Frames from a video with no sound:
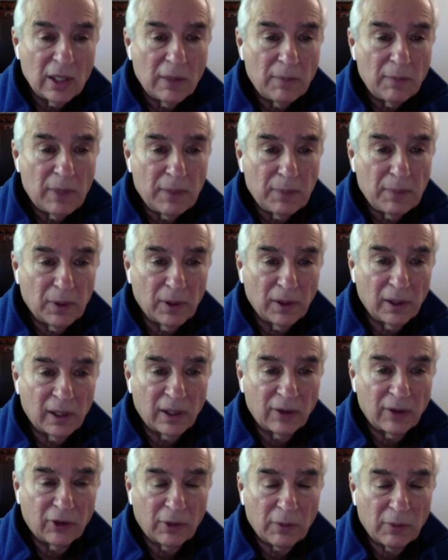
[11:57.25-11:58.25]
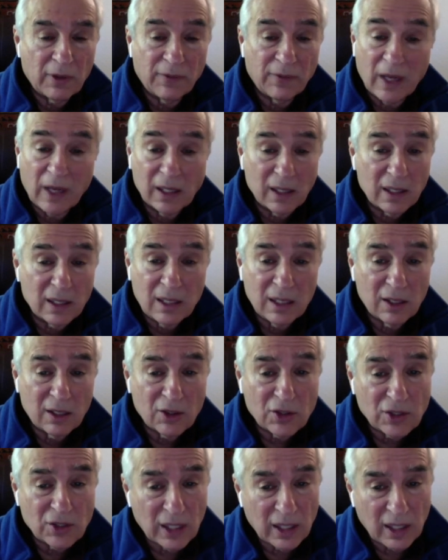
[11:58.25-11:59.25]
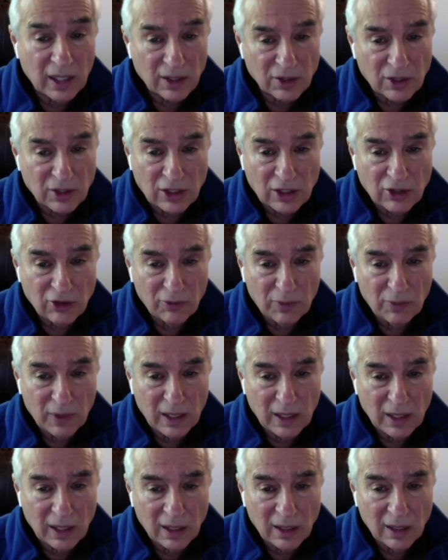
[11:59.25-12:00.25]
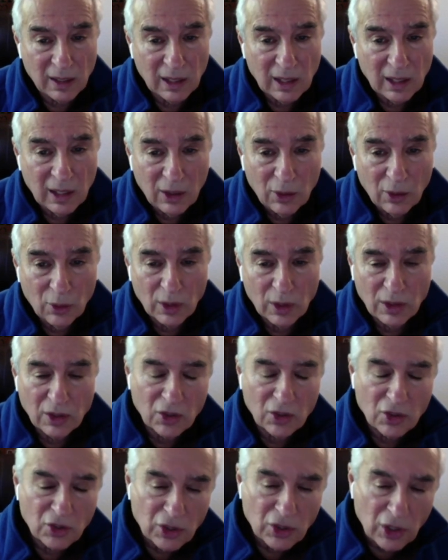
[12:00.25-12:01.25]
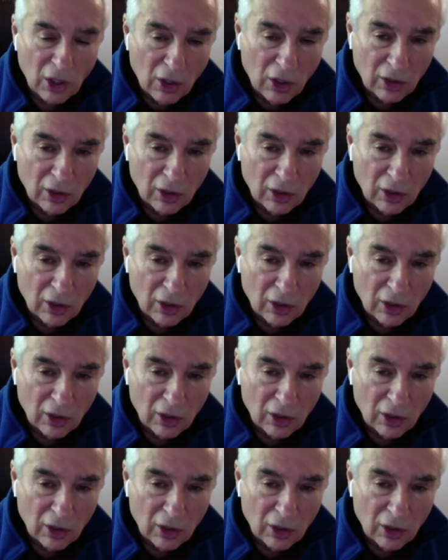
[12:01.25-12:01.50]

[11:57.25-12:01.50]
people in some of the volunteer settings that you've been in, who are just so